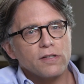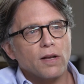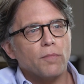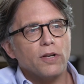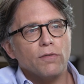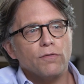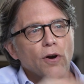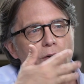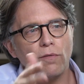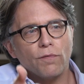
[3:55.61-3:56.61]
someone you've
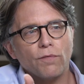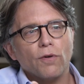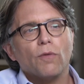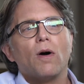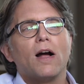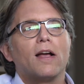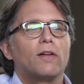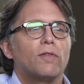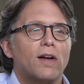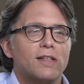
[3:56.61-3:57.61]
known for a
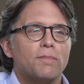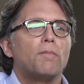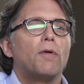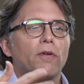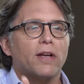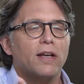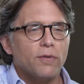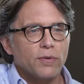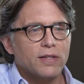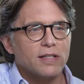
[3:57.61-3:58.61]
while has been broken
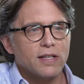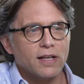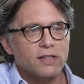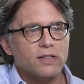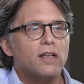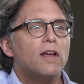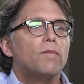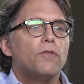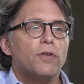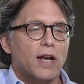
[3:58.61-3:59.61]
in with the tics,
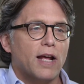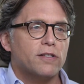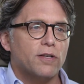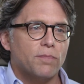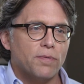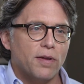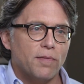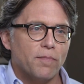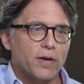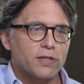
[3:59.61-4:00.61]
you can actually
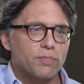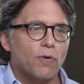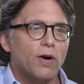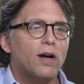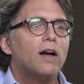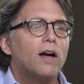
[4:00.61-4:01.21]
be much more